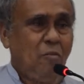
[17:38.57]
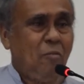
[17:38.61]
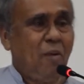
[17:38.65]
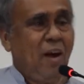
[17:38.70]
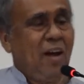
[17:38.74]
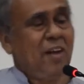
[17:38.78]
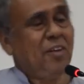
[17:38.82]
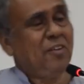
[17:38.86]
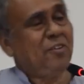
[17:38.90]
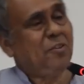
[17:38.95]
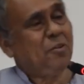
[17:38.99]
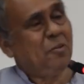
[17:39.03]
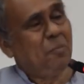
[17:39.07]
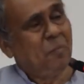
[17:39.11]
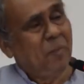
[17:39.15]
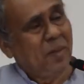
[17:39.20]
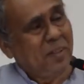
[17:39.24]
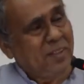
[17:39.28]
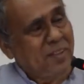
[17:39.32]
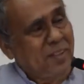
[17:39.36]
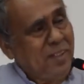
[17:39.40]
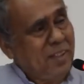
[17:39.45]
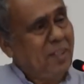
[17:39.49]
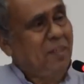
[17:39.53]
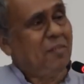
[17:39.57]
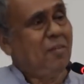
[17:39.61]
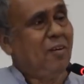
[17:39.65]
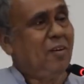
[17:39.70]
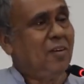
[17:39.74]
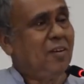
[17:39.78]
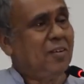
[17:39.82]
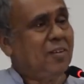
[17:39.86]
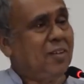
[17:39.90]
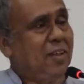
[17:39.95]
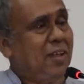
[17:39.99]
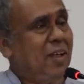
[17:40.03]
Once you measure the
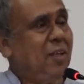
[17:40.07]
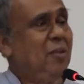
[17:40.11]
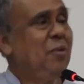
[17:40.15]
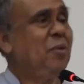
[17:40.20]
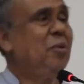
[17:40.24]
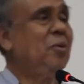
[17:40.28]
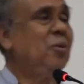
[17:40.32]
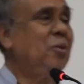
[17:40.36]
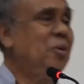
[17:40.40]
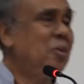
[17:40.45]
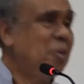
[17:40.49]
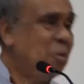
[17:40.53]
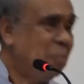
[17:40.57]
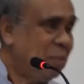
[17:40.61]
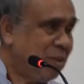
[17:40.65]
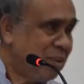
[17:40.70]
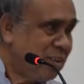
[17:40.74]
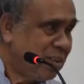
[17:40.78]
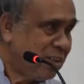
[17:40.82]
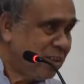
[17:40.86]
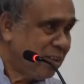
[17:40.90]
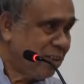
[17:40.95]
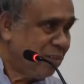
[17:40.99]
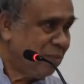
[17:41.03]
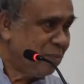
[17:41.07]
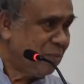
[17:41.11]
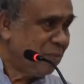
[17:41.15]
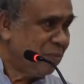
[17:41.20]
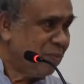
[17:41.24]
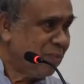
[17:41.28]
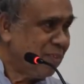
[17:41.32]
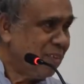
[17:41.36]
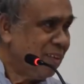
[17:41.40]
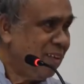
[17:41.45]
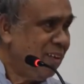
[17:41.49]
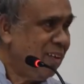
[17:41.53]
velocity, you don't know the position.
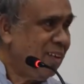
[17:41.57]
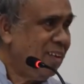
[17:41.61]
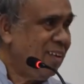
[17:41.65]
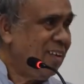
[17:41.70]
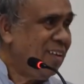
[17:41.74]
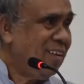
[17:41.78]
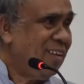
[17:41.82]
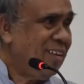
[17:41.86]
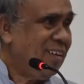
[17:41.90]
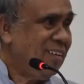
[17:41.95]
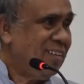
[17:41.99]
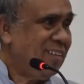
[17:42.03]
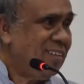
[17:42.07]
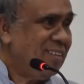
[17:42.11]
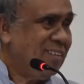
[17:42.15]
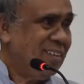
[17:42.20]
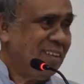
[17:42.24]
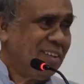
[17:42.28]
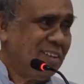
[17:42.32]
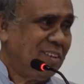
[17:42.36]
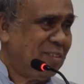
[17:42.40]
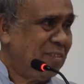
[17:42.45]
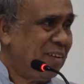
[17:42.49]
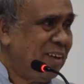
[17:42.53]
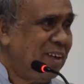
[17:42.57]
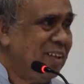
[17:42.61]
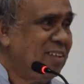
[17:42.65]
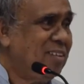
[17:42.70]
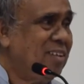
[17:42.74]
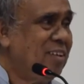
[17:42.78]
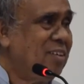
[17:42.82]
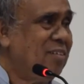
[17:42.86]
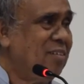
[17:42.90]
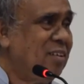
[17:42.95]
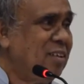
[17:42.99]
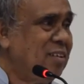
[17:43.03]
It's a funny
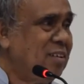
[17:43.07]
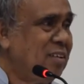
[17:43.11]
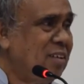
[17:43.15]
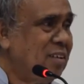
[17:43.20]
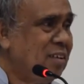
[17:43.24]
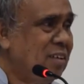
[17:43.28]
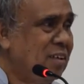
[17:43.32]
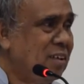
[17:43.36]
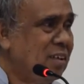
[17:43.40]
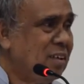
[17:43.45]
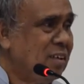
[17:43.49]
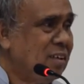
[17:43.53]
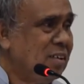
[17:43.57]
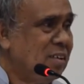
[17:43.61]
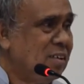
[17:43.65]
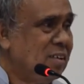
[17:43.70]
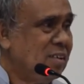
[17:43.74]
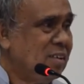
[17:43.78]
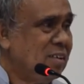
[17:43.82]
situation. Right?